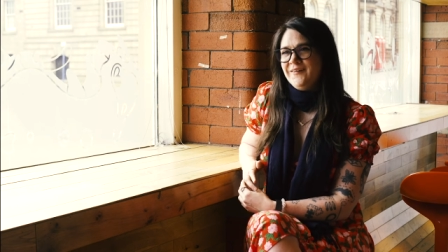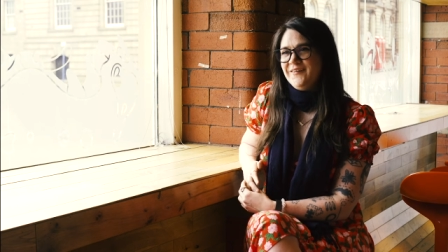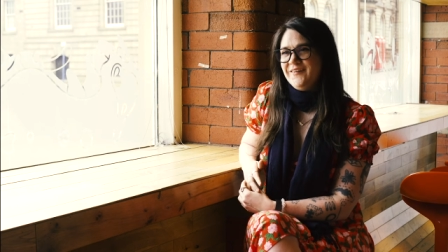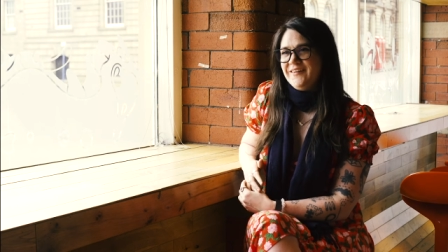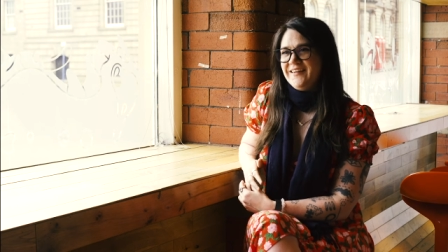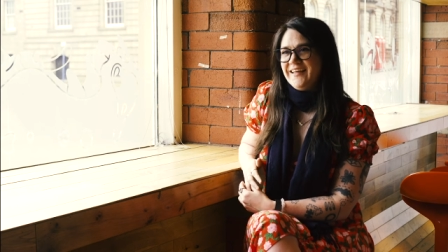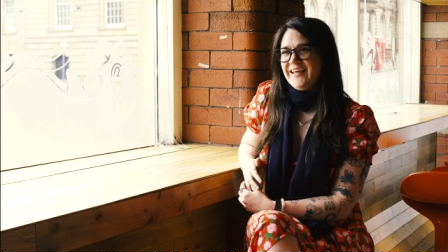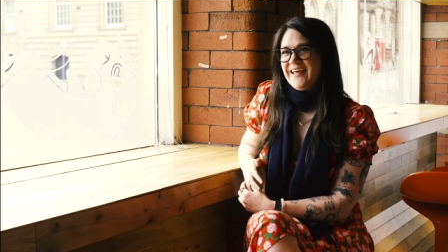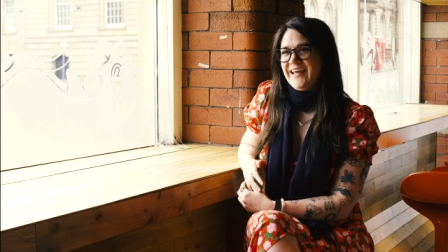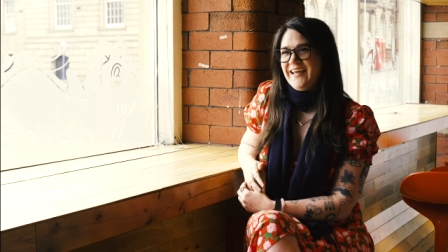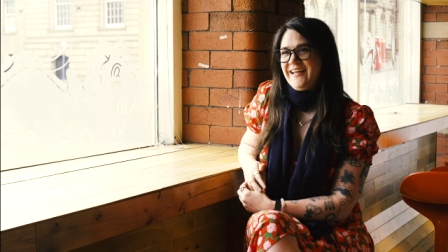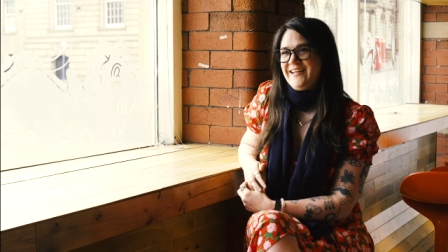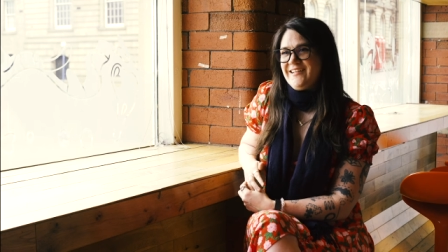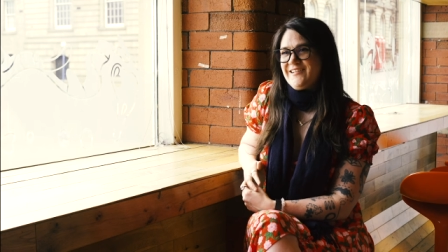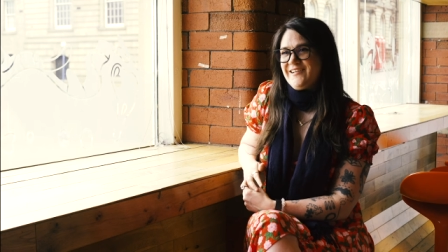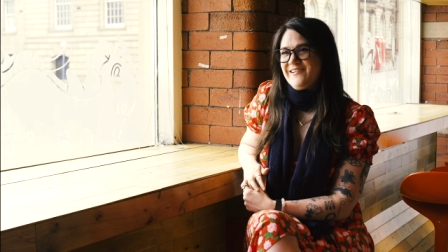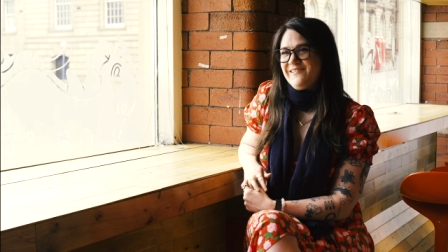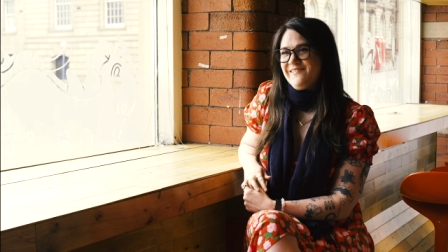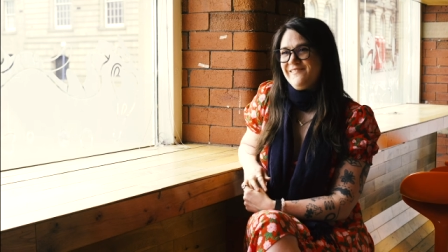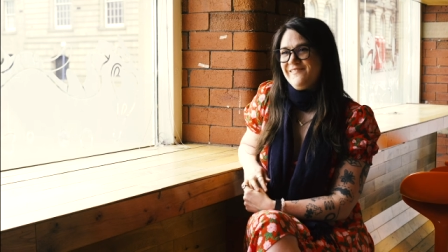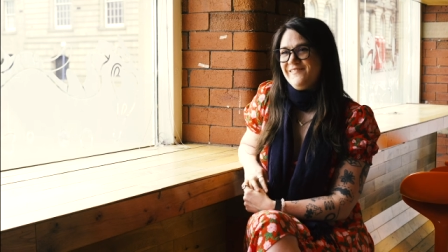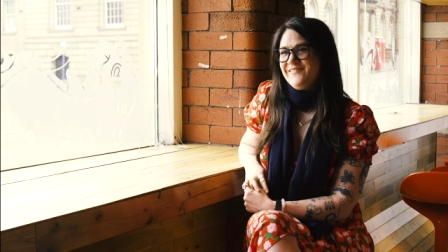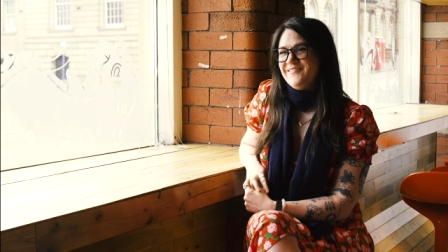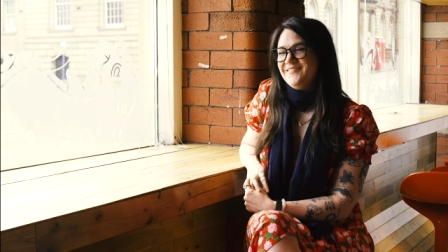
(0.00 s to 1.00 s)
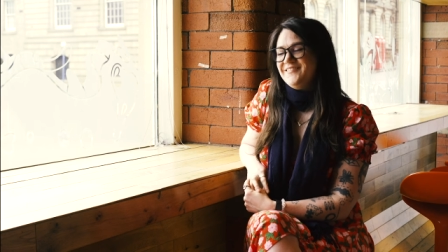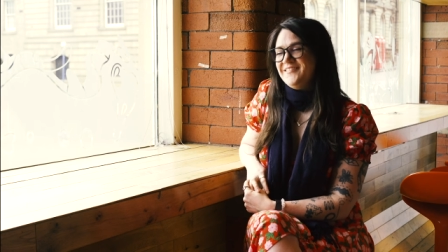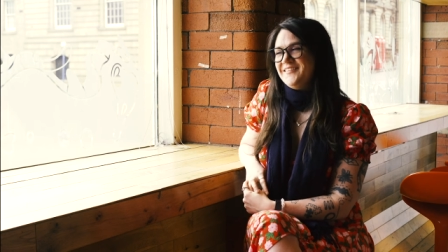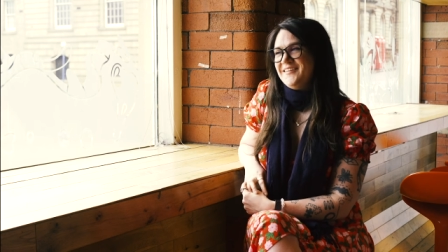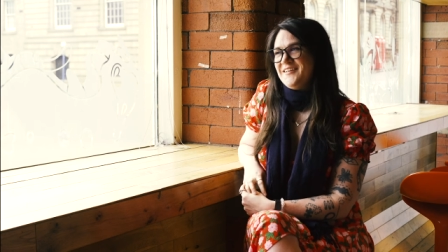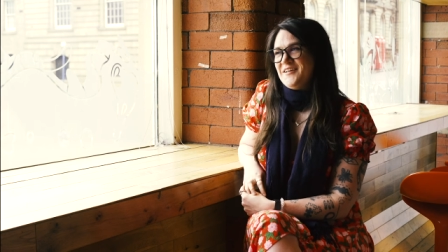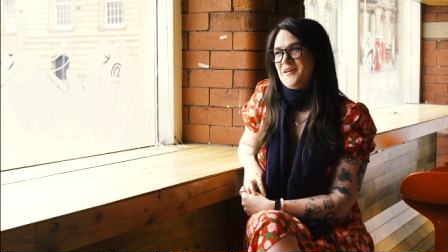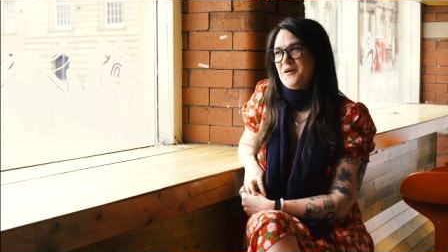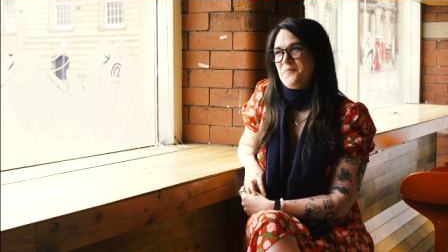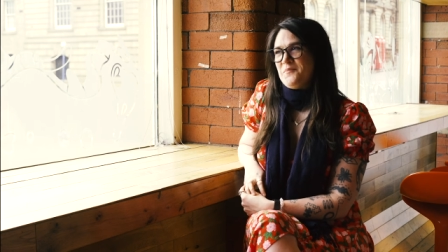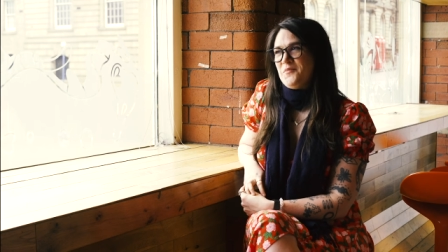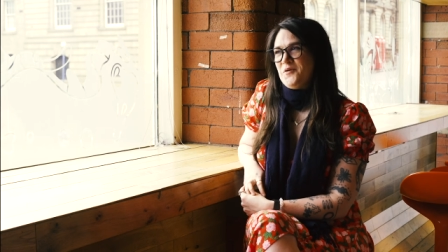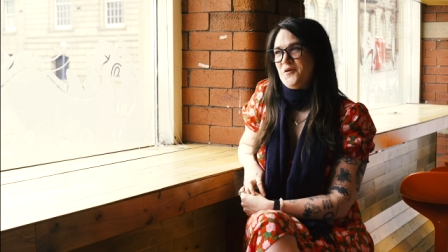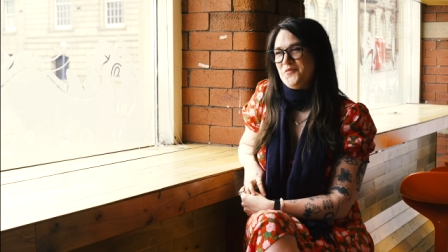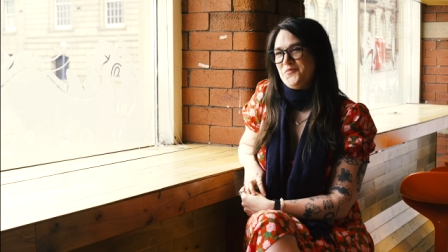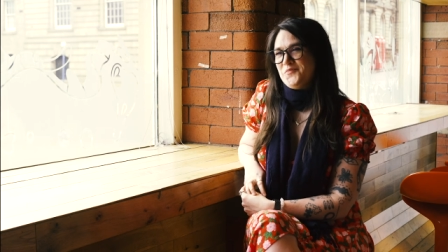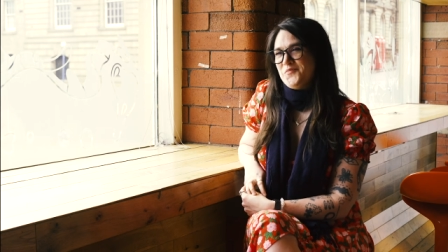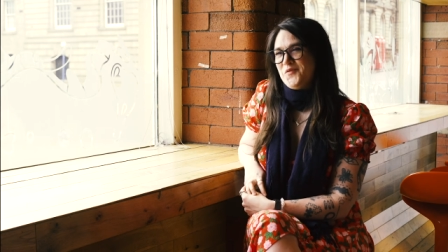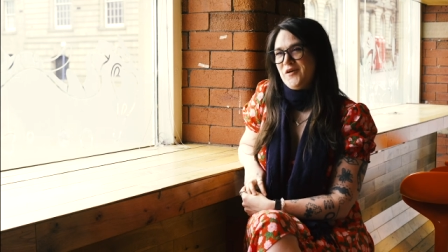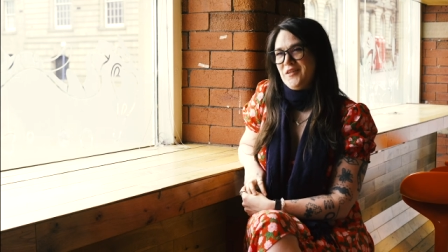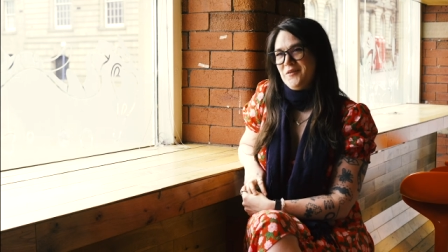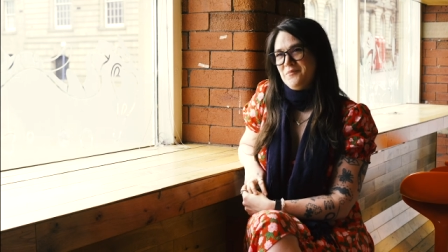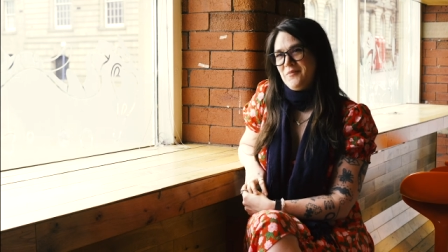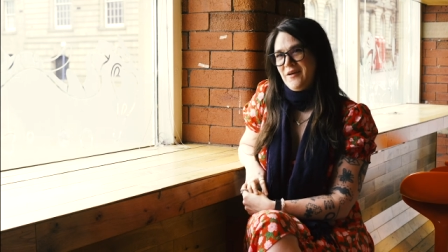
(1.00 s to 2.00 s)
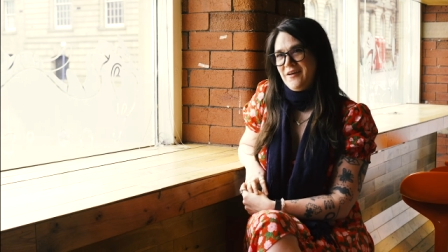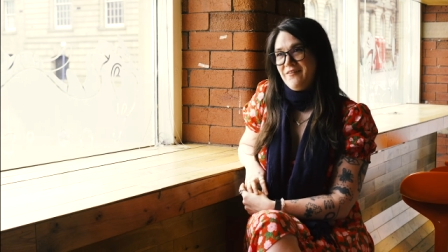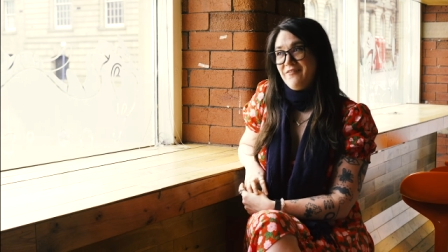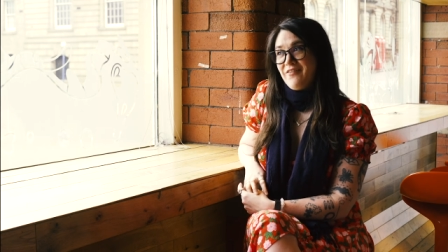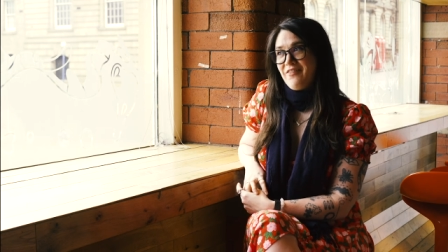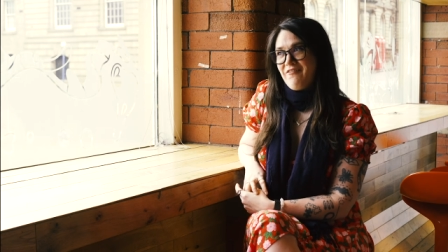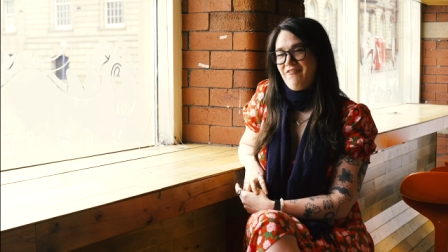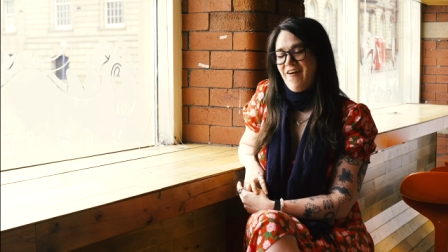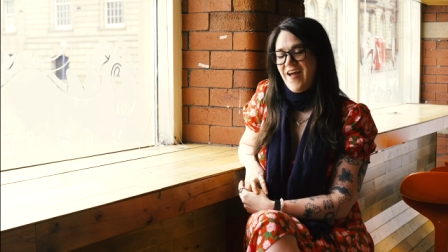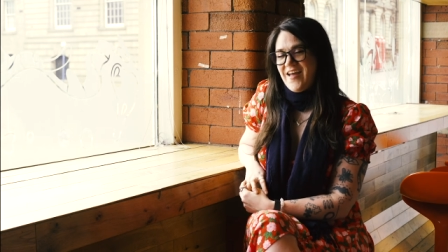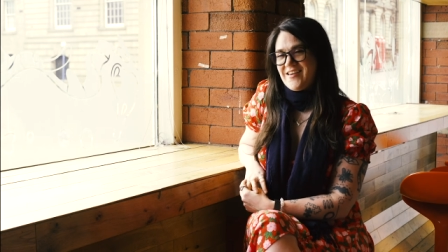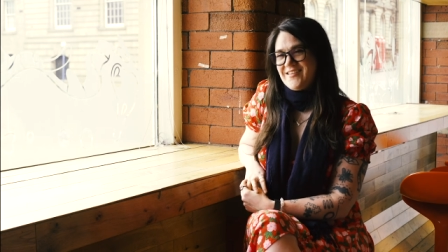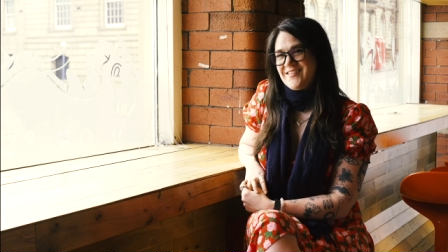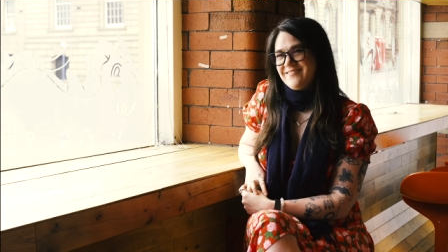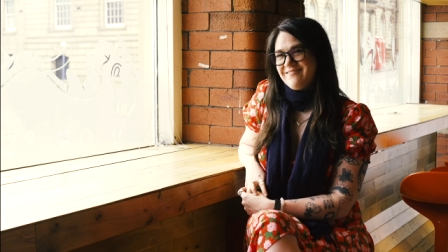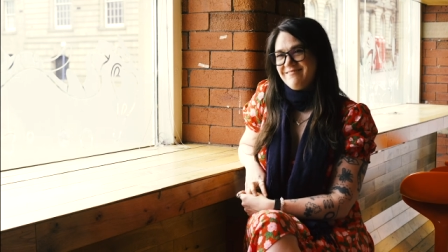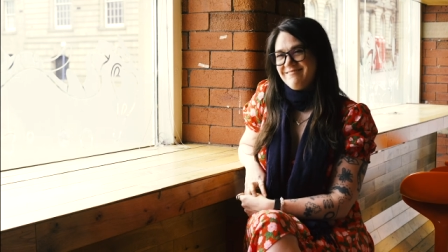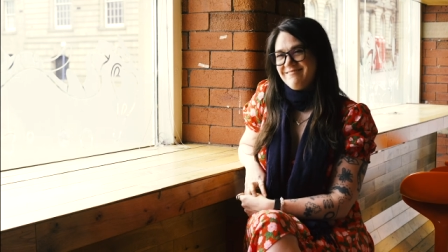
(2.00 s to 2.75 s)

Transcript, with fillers: Luther King do? But with a bit of thread.